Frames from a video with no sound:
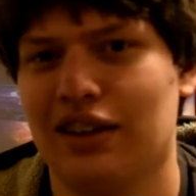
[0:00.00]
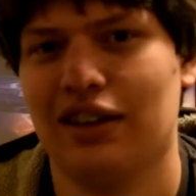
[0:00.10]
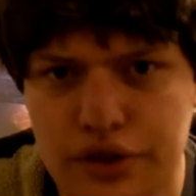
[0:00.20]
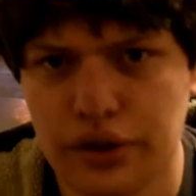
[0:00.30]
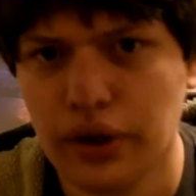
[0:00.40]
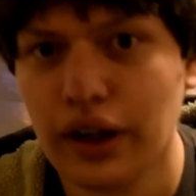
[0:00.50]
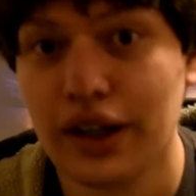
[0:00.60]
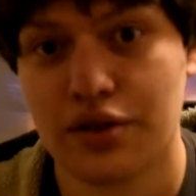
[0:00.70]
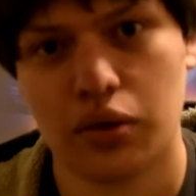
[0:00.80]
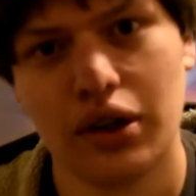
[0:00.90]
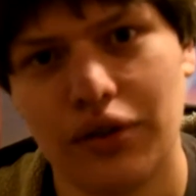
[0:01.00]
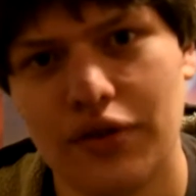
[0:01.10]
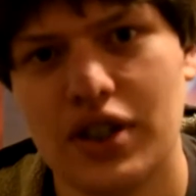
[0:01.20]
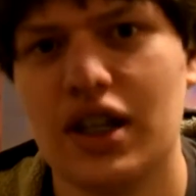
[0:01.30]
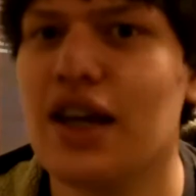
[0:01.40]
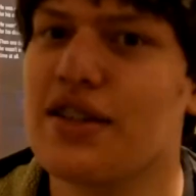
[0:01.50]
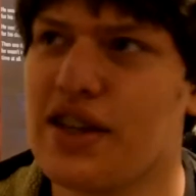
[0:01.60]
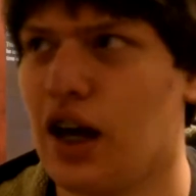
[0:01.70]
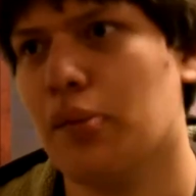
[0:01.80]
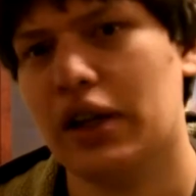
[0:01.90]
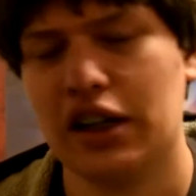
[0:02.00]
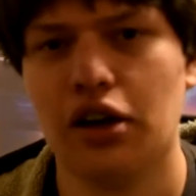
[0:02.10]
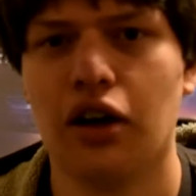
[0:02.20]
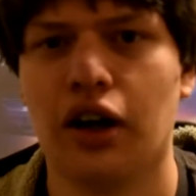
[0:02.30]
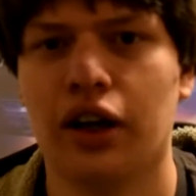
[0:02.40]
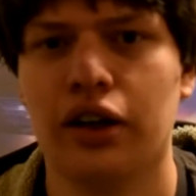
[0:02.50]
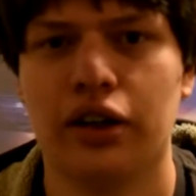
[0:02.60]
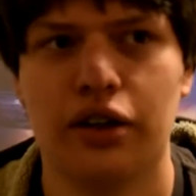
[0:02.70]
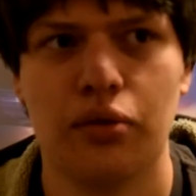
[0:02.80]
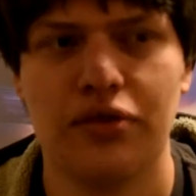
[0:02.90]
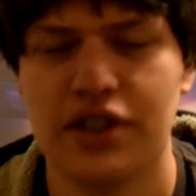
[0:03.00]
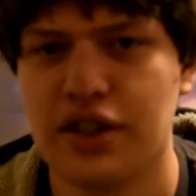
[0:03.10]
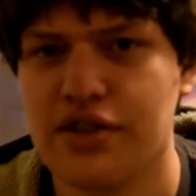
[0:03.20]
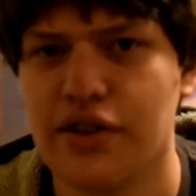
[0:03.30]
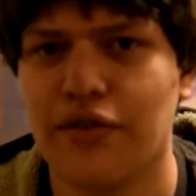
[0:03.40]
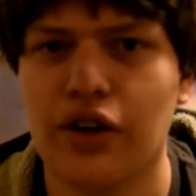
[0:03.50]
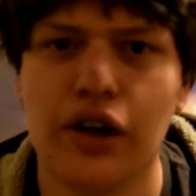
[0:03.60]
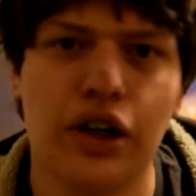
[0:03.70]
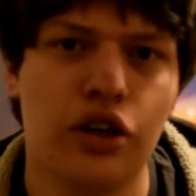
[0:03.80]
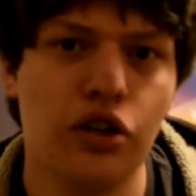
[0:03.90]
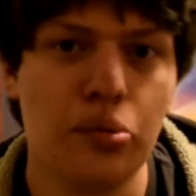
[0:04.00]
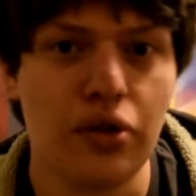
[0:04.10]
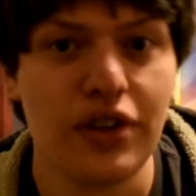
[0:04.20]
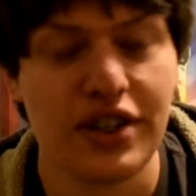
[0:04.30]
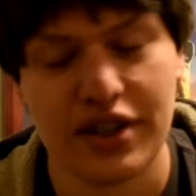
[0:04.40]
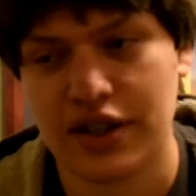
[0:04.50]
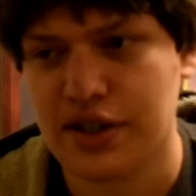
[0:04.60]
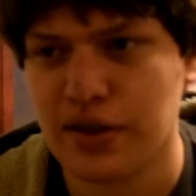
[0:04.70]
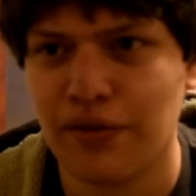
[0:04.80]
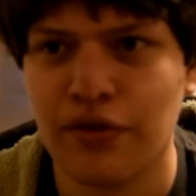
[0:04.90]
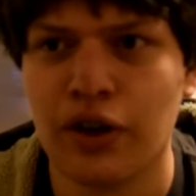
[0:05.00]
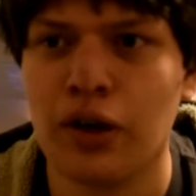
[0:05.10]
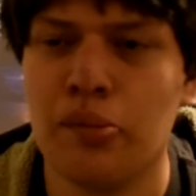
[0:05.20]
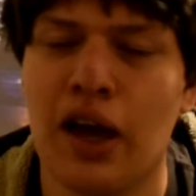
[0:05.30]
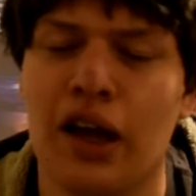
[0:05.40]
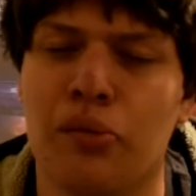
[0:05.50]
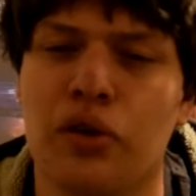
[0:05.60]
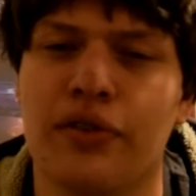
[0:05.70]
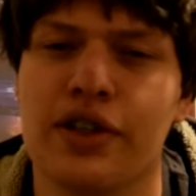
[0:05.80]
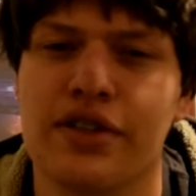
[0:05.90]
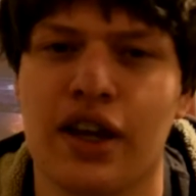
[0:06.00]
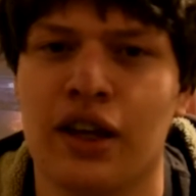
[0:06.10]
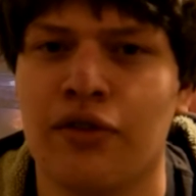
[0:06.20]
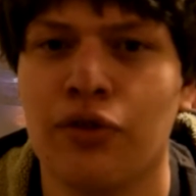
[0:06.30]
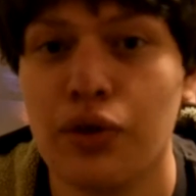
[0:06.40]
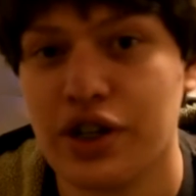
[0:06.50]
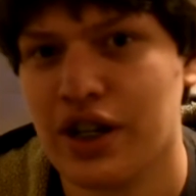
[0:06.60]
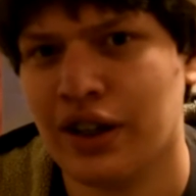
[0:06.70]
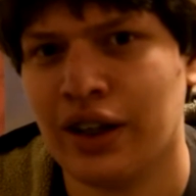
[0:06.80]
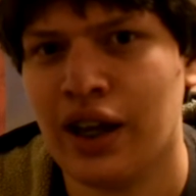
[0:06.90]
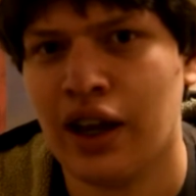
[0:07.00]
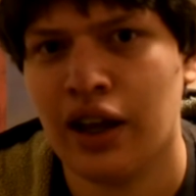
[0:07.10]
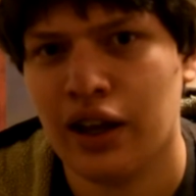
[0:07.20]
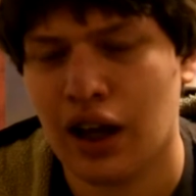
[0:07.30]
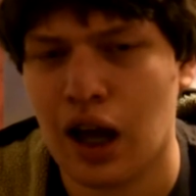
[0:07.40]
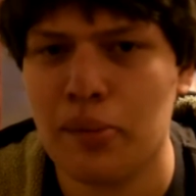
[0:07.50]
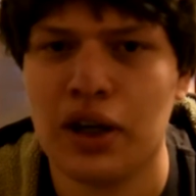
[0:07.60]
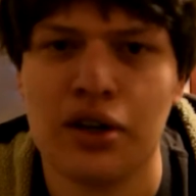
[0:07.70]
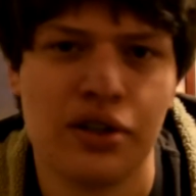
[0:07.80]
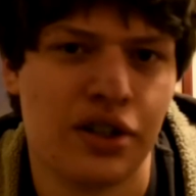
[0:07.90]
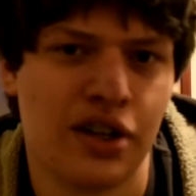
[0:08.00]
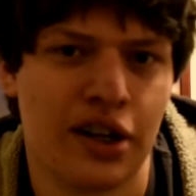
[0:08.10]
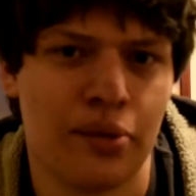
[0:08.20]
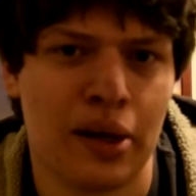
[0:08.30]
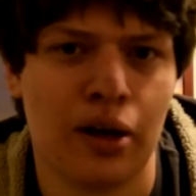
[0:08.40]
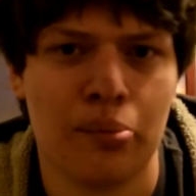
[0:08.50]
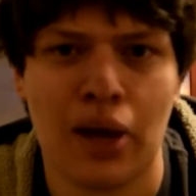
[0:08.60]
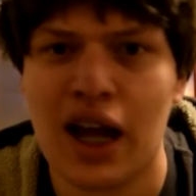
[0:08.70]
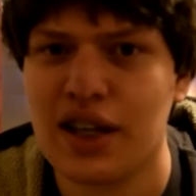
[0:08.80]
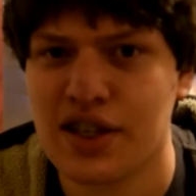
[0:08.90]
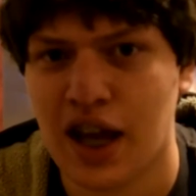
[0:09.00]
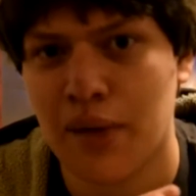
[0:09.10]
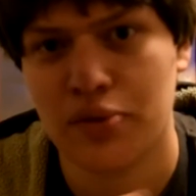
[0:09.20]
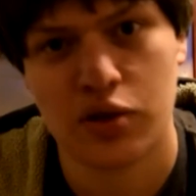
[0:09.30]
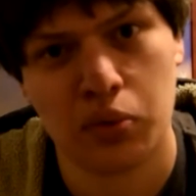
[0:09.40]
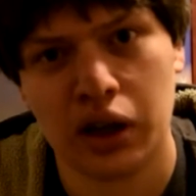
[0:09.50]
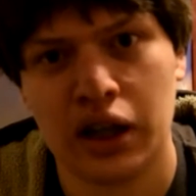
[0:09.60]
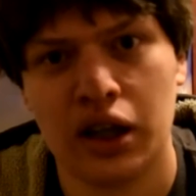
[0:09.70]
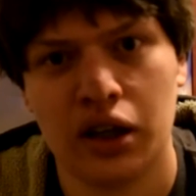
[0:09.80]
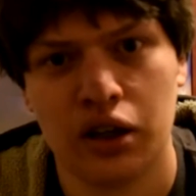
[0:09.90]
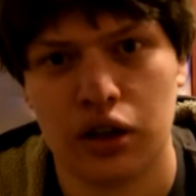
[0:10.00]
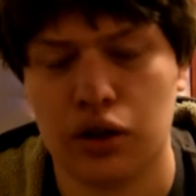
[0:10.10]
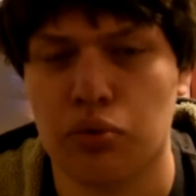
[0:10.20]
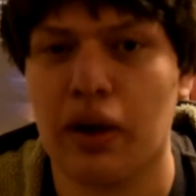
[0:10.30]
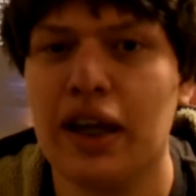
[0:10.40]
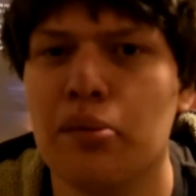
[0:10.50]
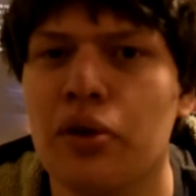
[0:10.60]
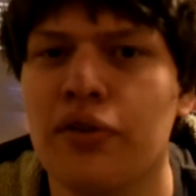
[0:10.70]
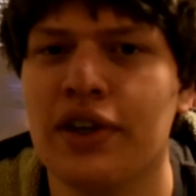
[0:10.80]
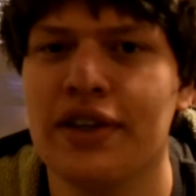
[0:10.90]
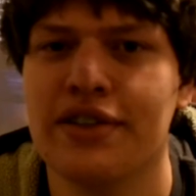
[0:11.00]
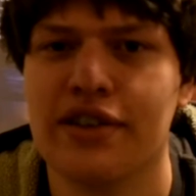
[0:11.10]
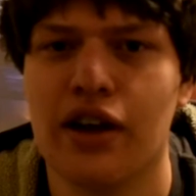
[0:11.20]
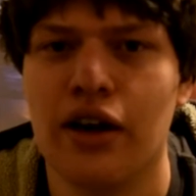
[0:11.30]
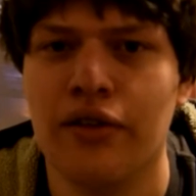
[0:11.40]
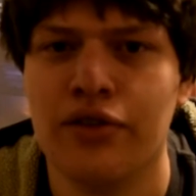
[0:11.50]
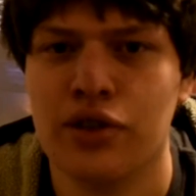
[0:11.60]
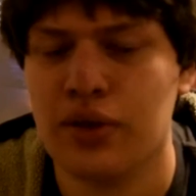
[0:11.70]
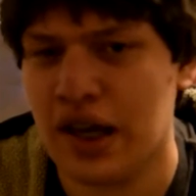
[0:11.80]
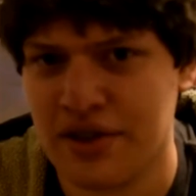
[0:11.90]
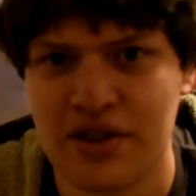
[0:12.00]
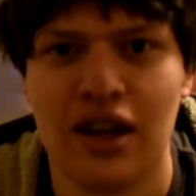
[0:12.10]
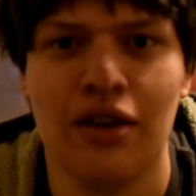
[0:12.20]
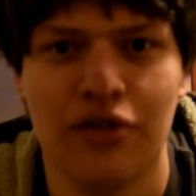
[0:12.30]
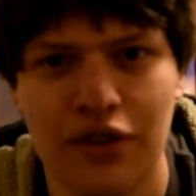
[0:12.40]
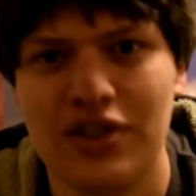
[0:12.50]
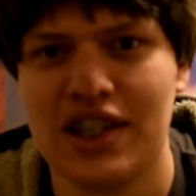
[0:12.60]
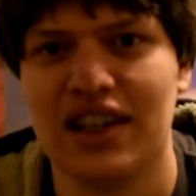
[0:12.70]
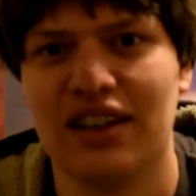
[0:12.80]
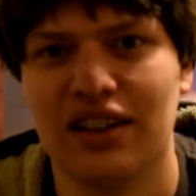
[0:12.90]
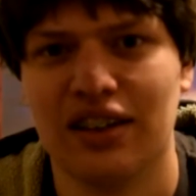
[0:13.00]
So now that 2015 has come and gone, that we've seen some very good movies and some very bad movies, and fortunately, I'm here to talk about my top 20 great movies of 2015.